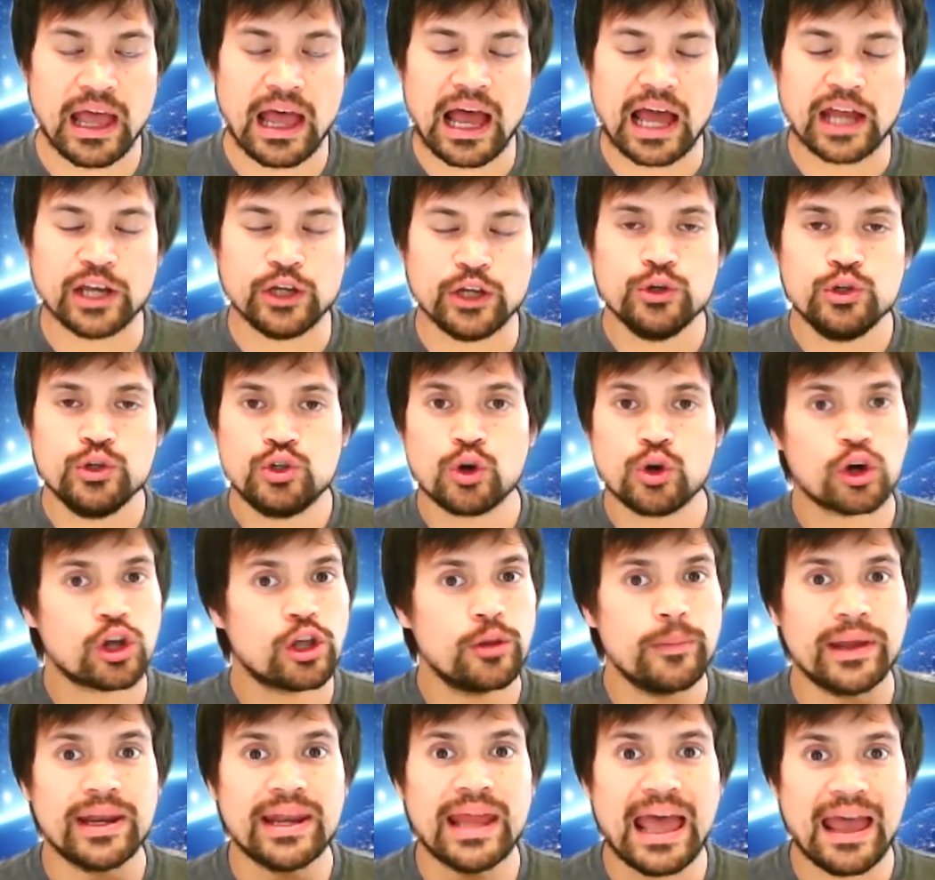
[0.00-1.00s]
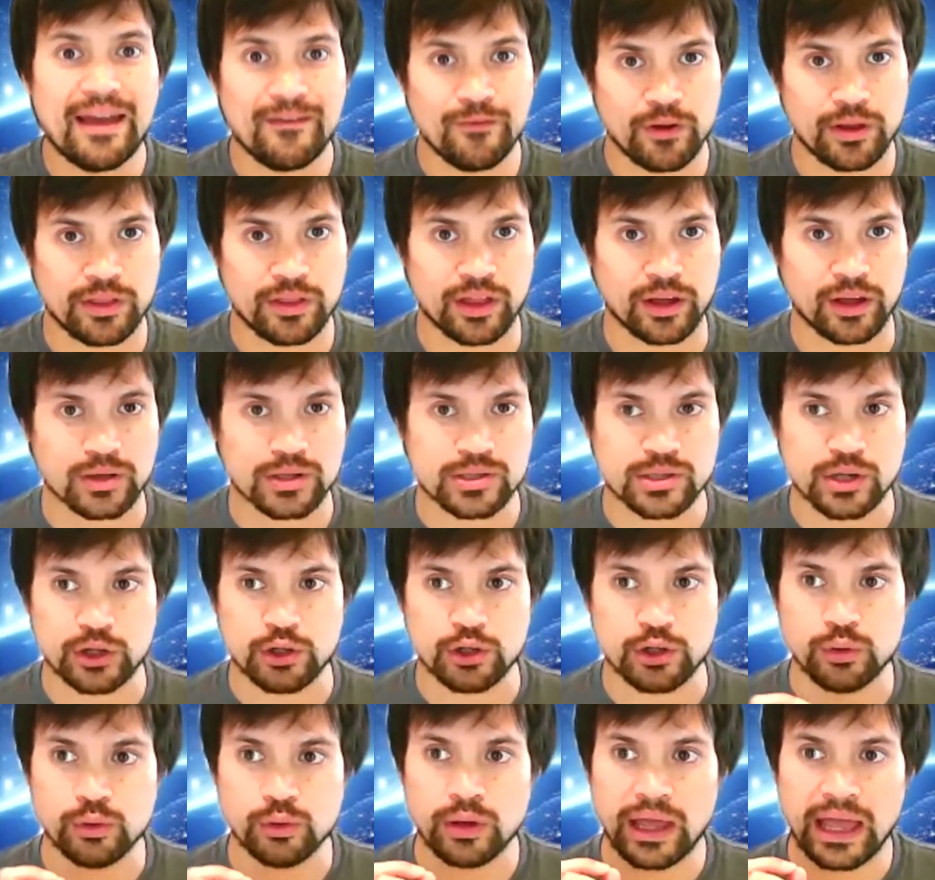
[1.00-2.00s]
and you document everything, so
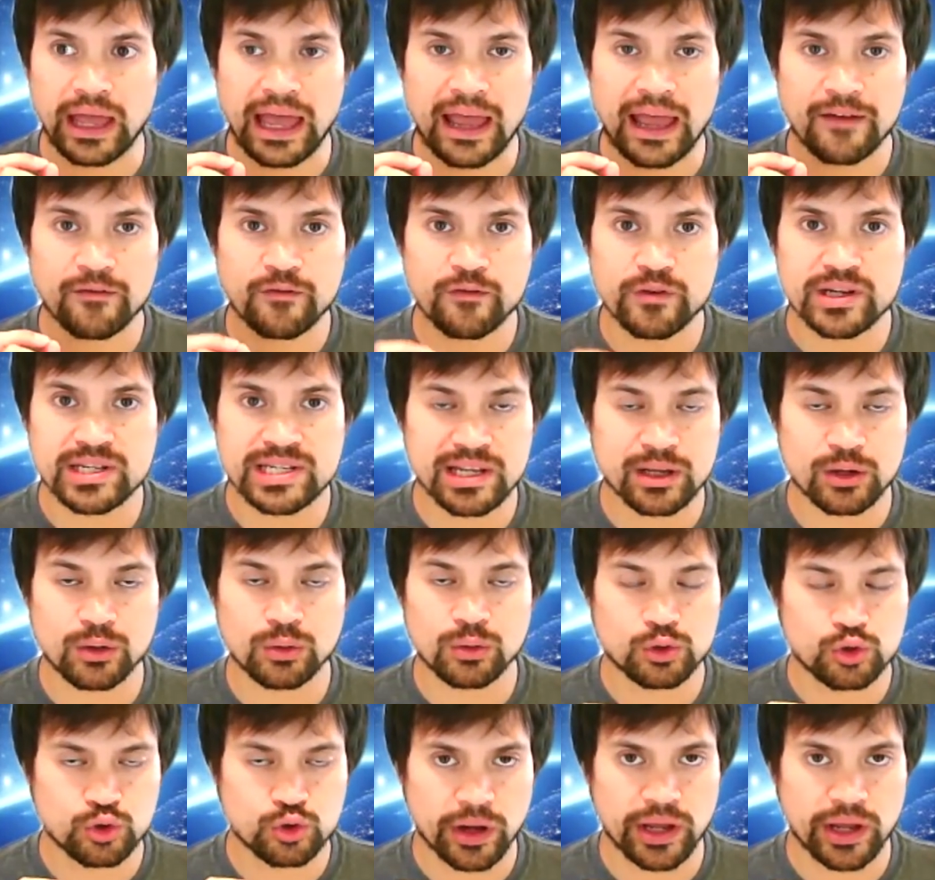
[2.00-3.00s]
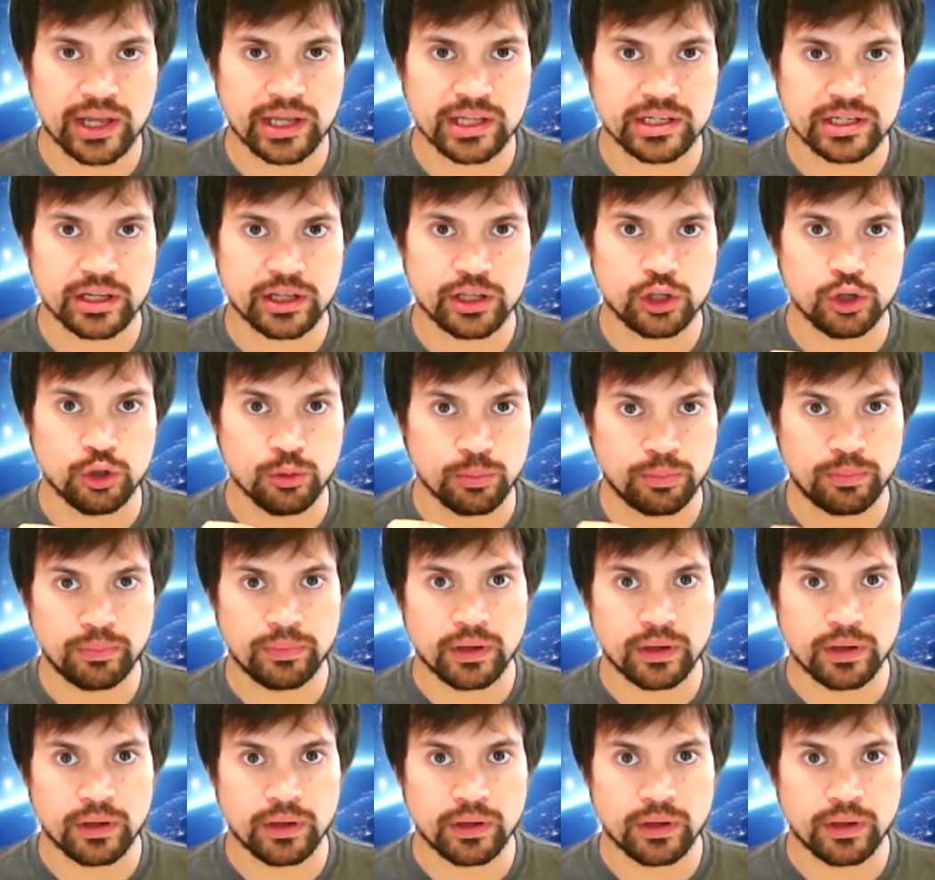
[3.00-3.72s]
you every single trade you,